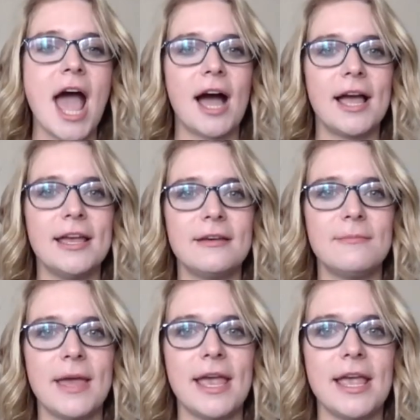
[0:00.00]
I
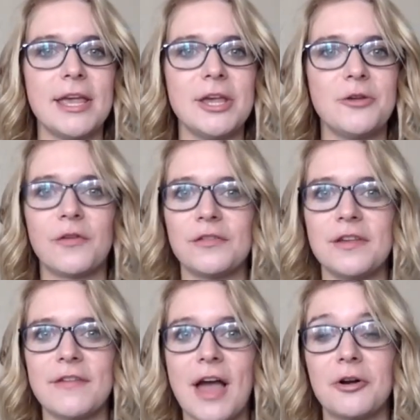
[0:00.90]
am a
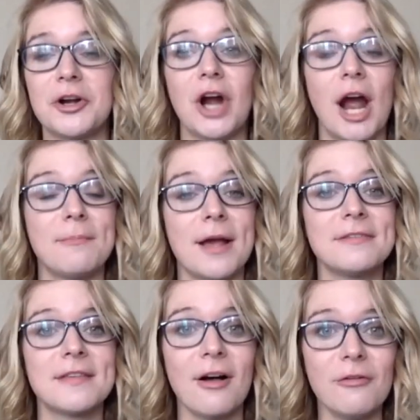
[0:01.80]
University of Calgary grad
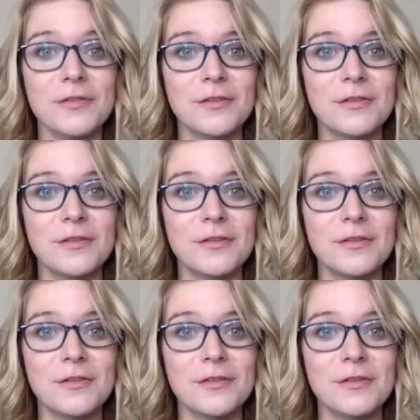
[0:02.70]
myself,